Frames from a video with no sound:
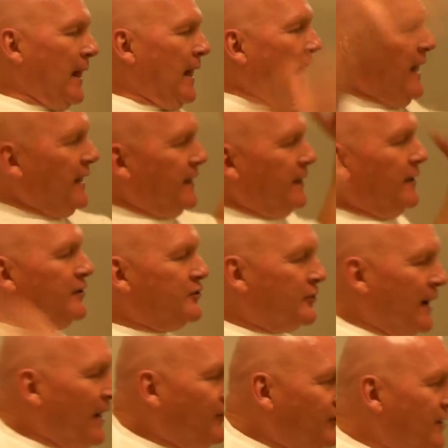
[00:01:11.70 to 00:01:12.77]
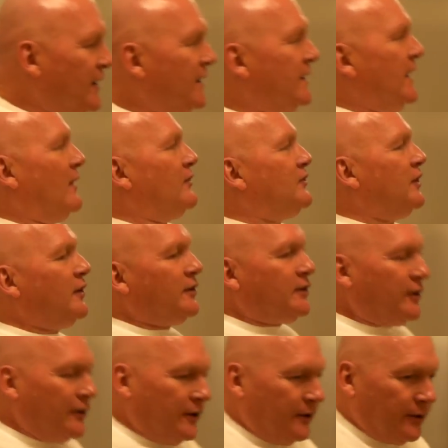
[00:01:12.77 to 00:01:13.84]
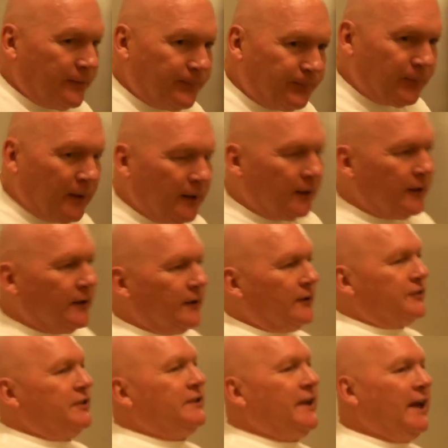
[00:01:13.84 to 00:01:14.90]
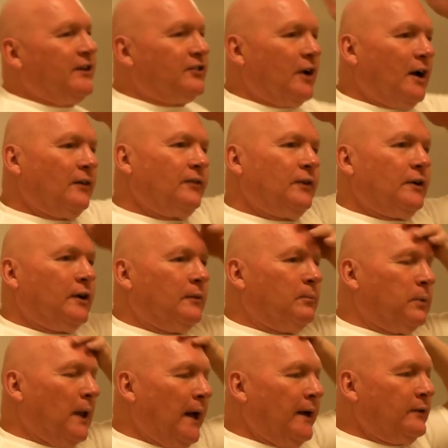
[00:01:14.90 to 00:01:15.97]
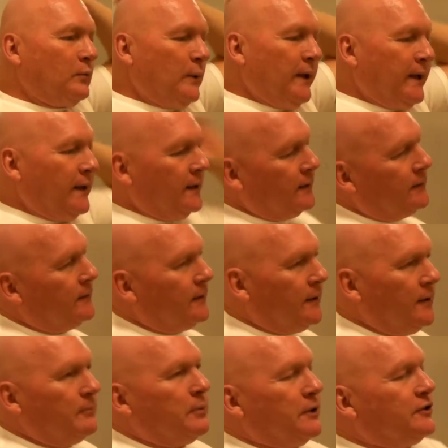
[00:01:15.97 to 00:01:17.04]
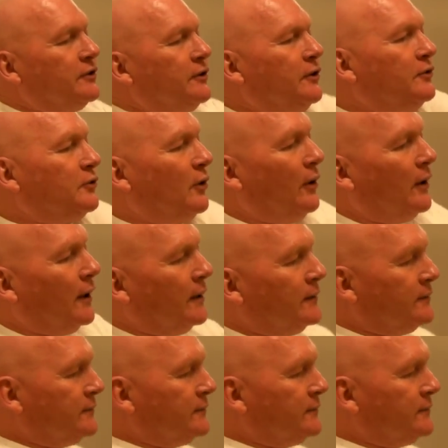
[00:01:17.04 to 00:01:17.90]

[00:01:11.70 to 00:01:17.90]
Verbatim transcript: I get undressed, now it's her turn. She takes off her blonde wig, puts in her drawer.